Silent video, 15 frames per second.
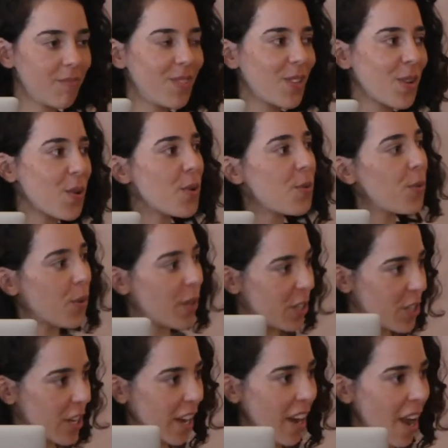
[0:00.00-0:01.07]
So if you want
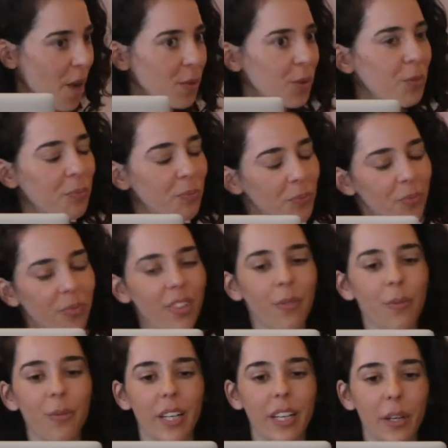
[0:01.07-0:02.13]
to check it out,
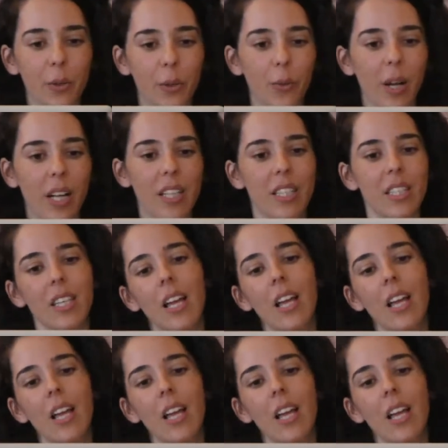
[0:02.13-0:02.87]
really cool ones.